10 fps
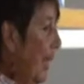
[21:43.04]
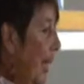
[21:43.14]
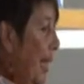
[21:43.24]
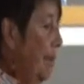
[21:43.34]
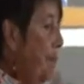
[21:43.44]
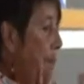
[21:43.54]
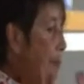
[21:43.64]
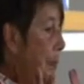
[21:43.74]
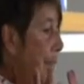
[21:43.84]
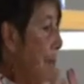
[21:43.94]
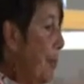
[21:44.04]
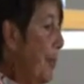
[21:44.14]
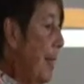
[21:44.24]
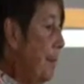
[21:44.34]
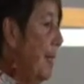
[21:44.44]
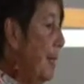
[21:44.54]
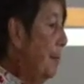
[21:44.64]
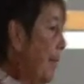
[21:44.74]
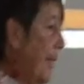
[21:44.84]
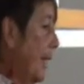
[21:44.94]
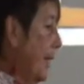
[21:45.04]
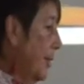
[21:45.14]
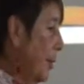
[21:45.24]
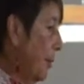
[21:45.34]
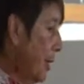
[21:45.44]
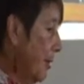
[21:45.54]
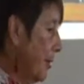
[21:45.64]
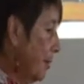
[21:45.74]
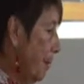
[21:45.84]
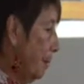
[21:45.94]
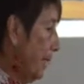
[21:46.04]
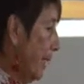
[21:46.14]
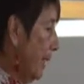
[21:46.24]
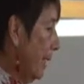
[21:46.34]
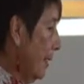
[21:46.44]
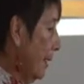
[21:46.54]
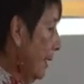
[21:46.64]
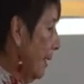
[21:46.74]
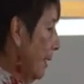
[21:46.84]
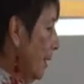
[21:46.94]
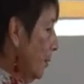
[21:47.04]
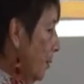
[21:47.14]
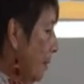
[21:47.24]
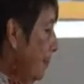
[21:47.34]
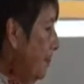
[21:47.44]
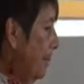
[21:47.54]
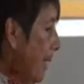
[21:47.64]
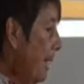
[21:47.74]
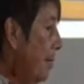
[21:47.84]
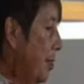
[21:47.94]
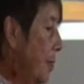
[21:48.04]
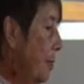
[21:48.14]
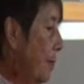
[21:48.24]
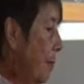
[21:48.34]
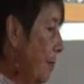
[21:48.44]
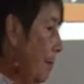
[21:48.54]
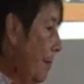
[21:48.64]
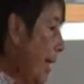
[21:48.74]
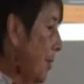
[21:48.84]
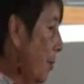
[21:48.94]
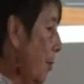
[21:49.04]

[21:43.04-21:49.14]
and put them in the plan. And so here's the public hearing where people came to ask